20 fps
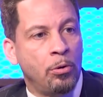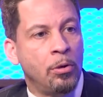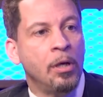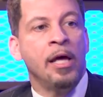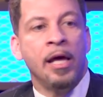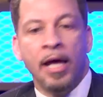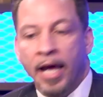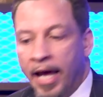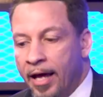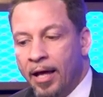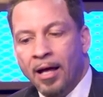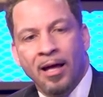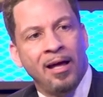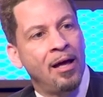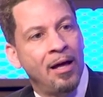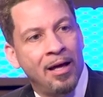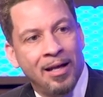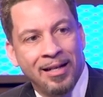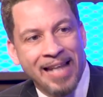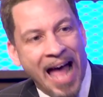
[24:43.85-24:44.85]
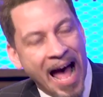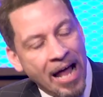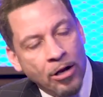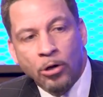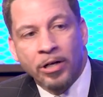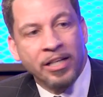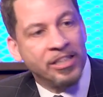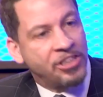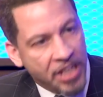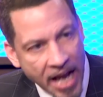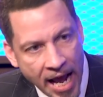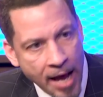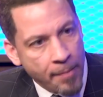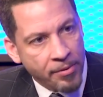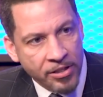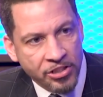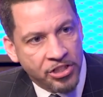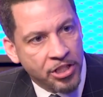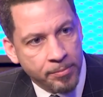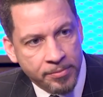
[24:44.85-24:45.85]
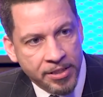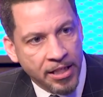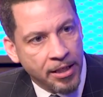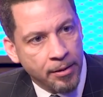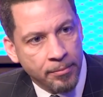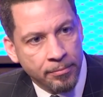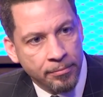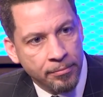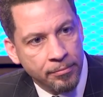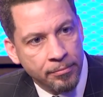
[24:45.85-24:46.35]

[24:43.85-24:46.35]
You don't think it, he's an alpha? Not on a championship team.